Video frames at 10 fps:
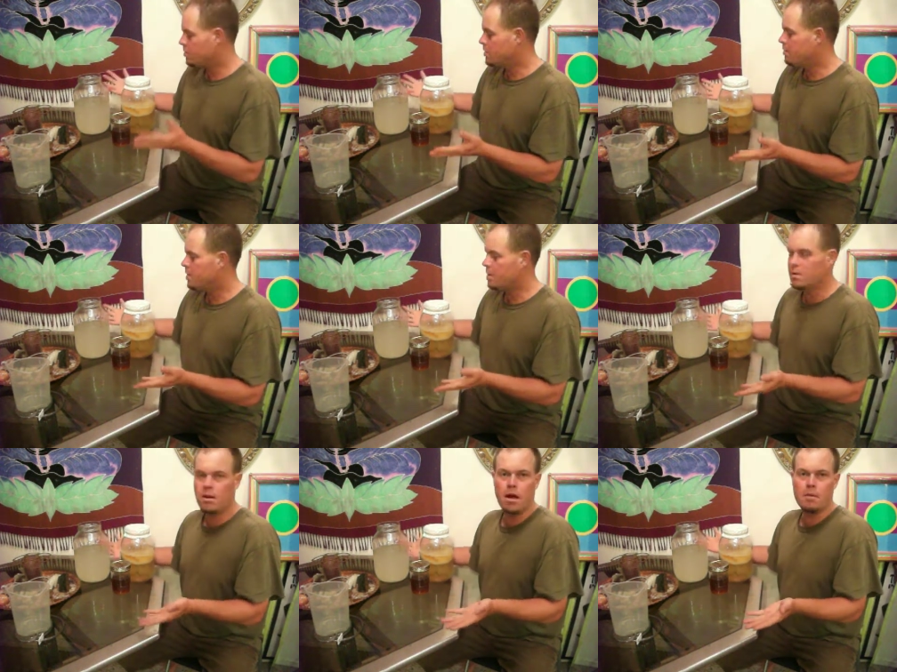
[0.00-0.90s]
some of
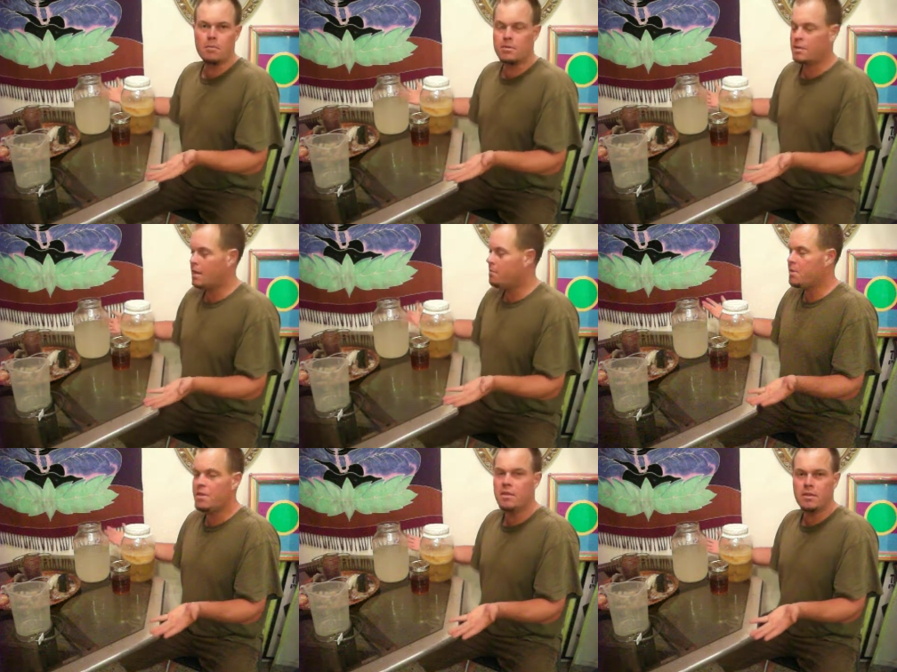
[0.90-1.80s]
the top, say
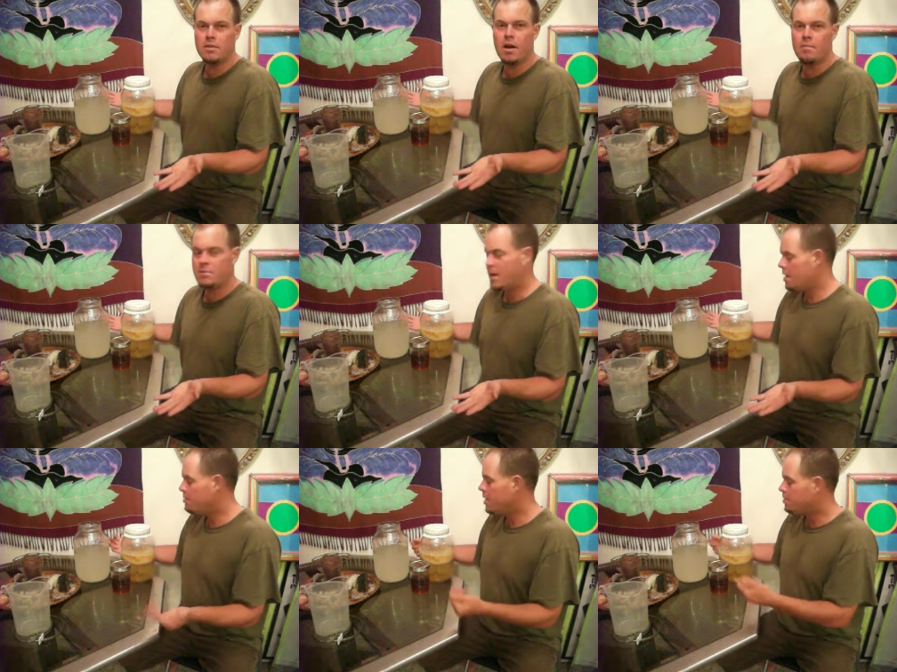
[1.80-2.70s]
within the top
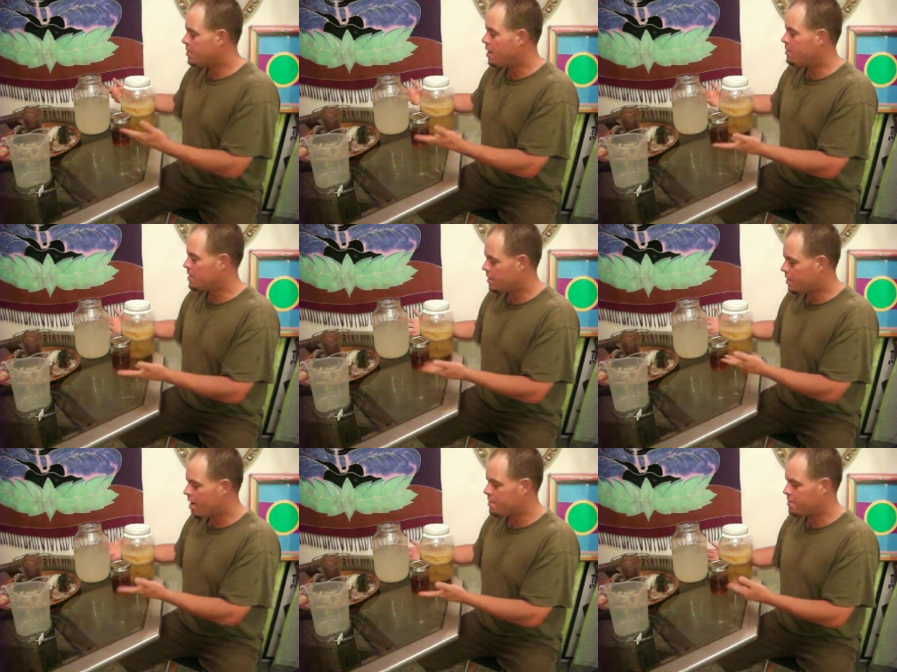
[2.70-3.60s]
10, but probably the
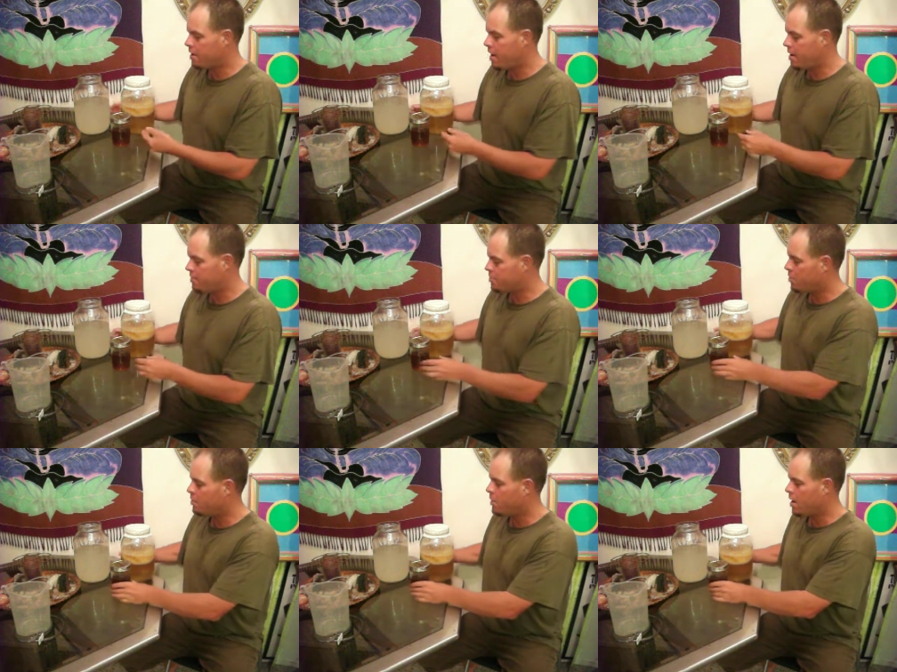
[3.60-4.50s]
top 5
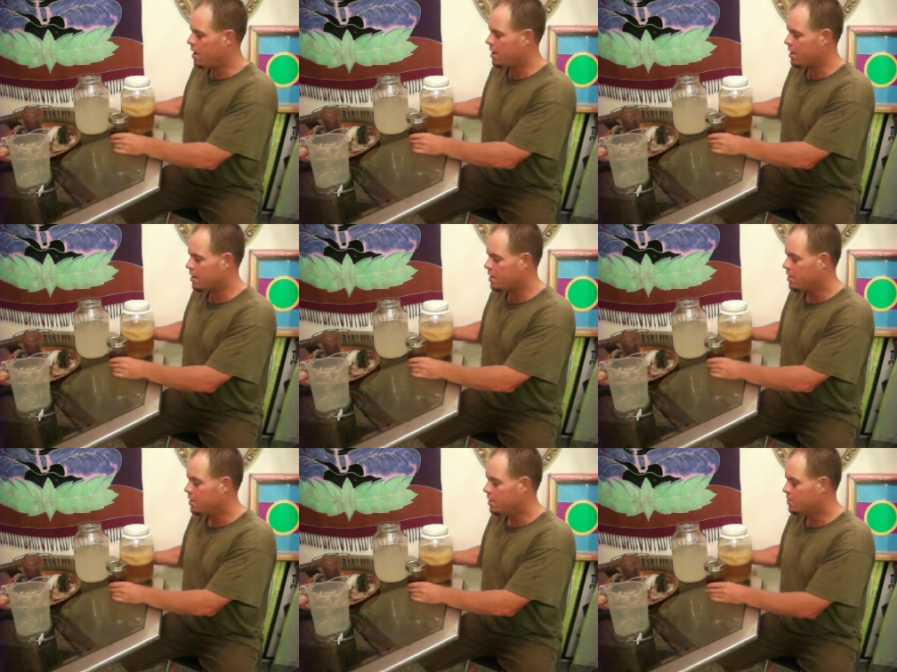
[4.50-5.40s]
probiotic
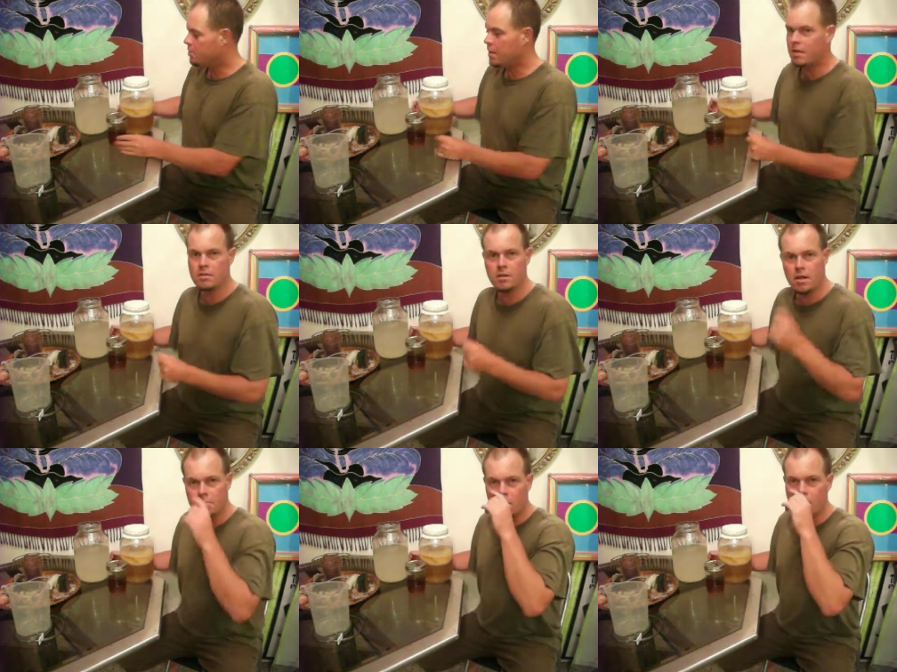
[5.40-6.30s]
drinks.
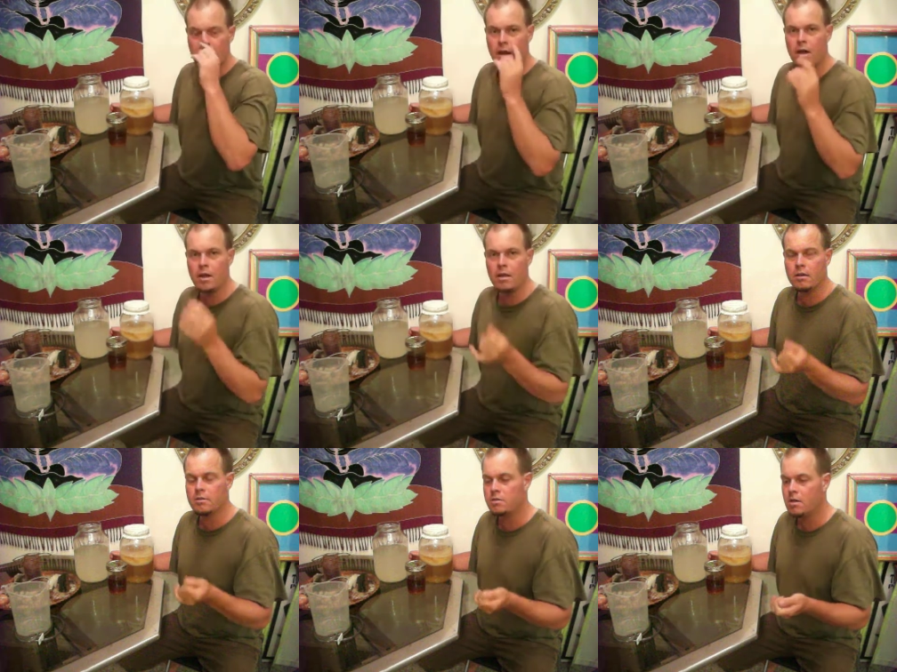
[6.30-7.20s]

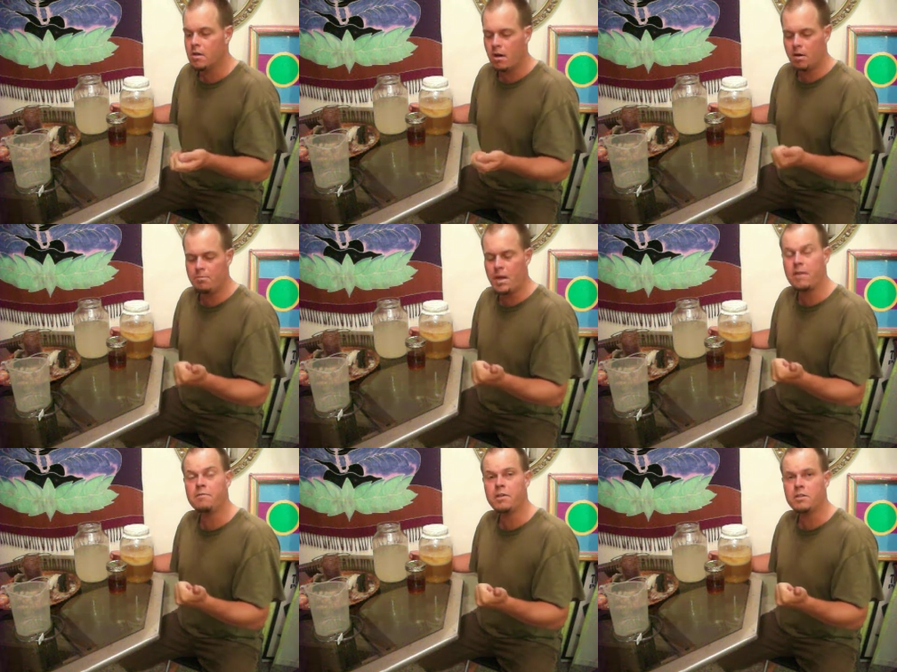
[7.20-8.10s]
Probiotics are
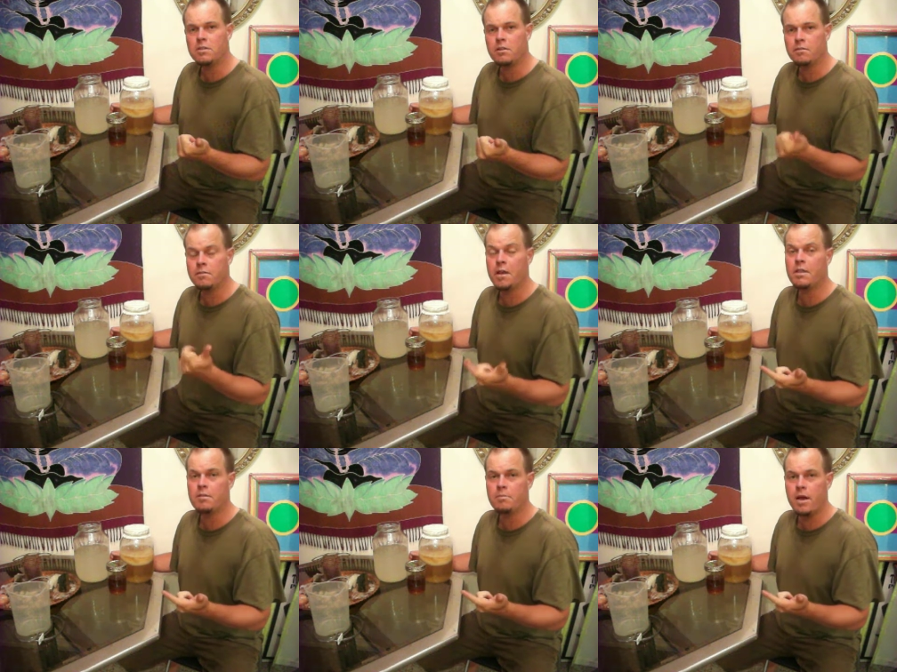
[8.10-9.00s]
beneficial,
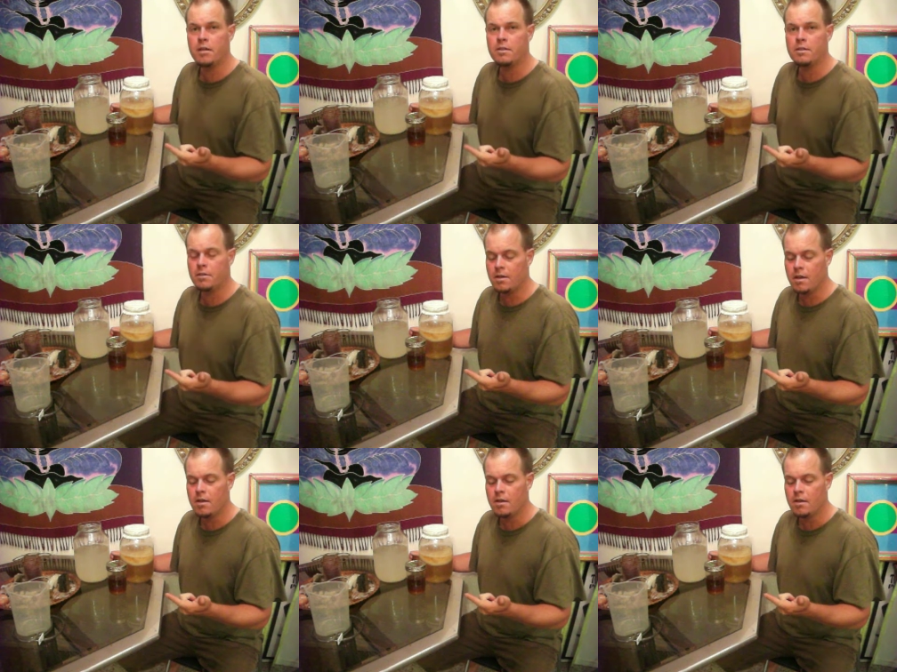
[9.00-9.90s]
friendly
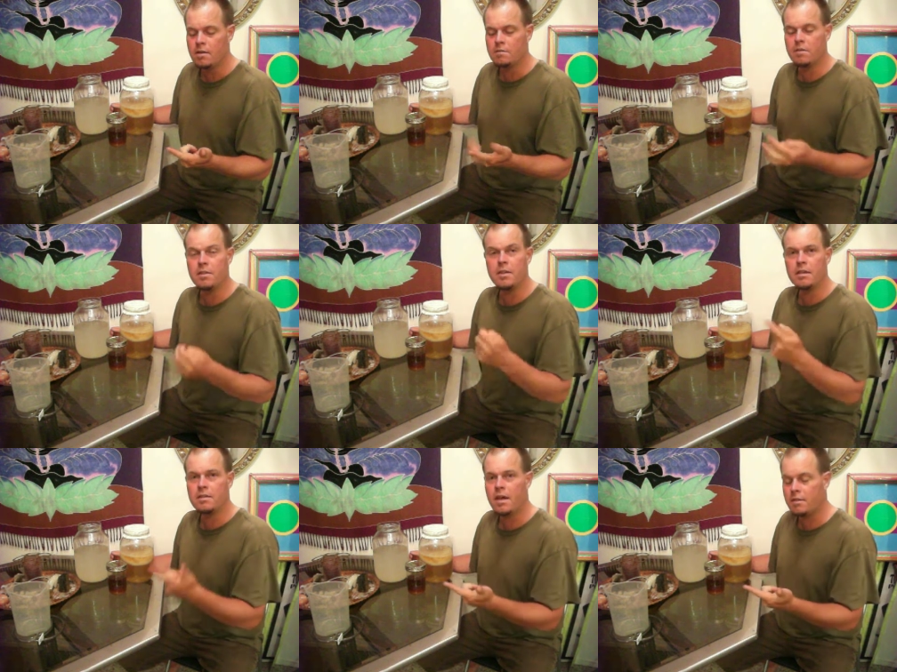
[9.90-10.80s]
bacteria for the
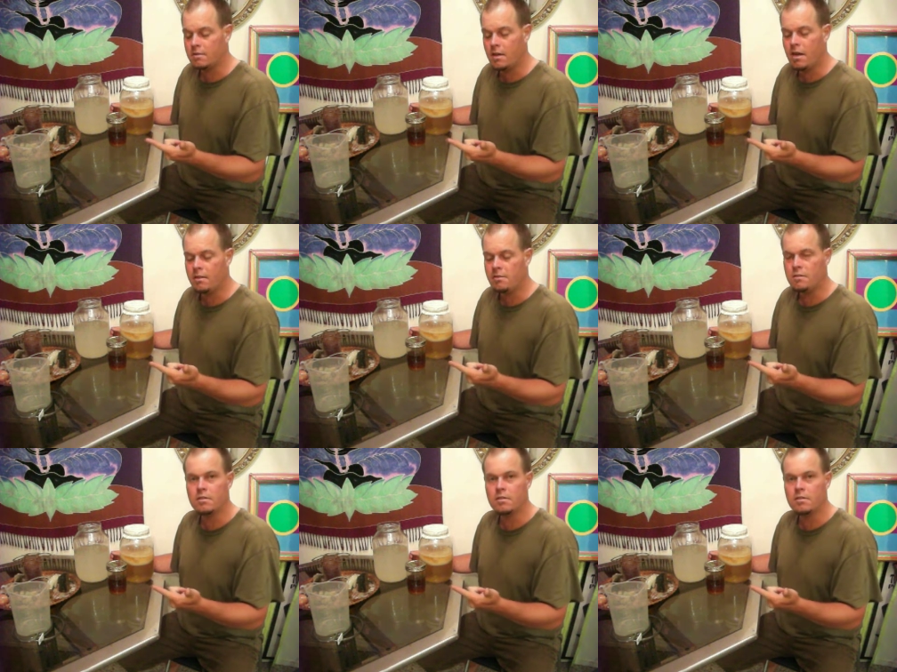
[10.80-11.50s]
intestines,